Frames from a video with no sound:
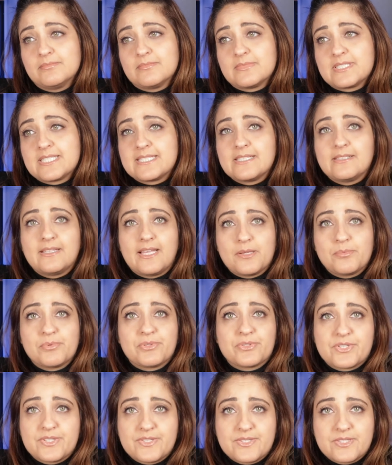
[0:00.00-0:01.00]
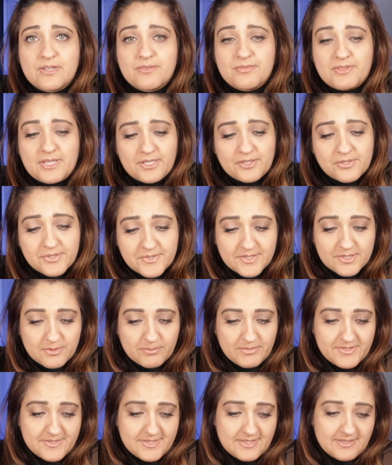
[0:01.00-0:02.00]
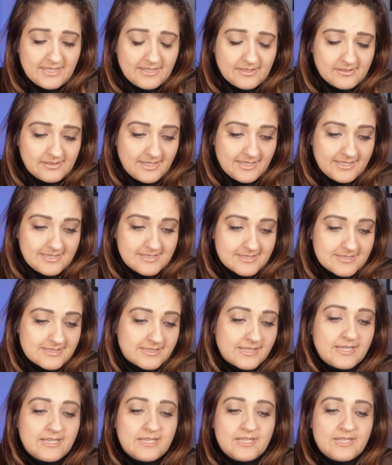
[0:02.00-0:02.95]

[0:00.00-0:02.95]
still able to serve their customers and their clients.